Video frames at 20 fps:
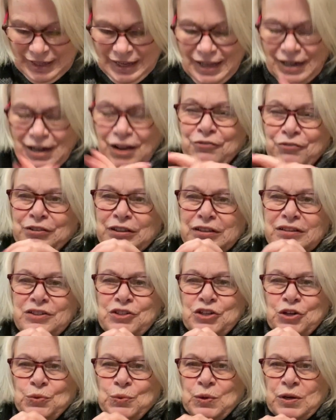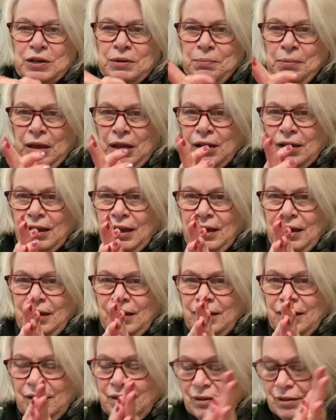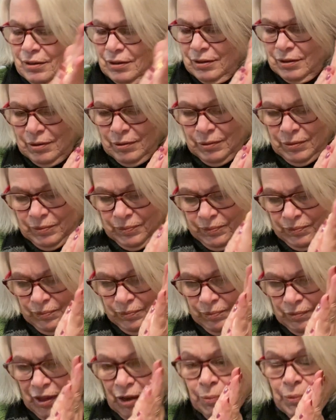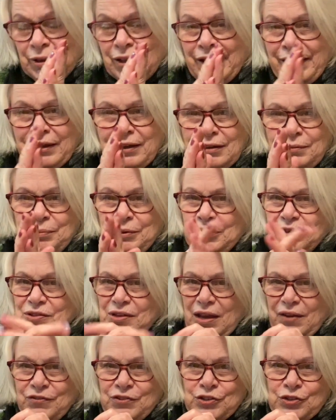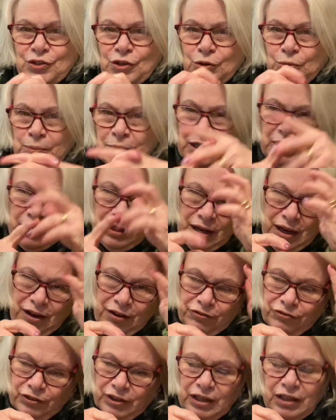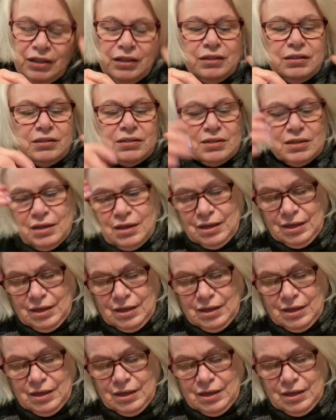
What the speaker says: And I really don't want to make a blanket because I have so many Afghans.